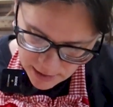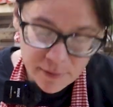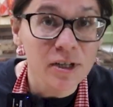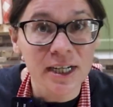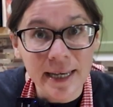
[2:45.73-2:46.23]

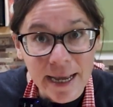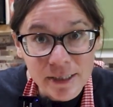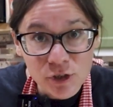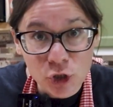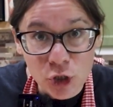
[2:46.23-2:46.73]
Give it a
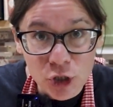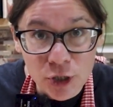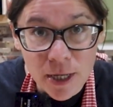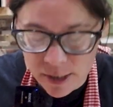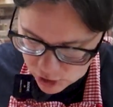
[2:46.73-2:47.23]
nice
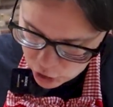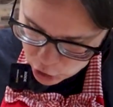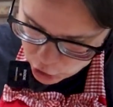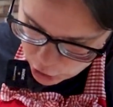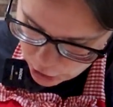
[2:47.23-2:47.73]
good
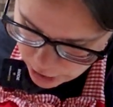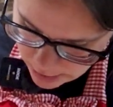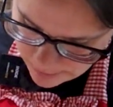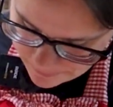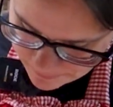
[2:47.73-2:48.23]

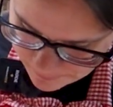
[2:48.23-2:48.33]
stir.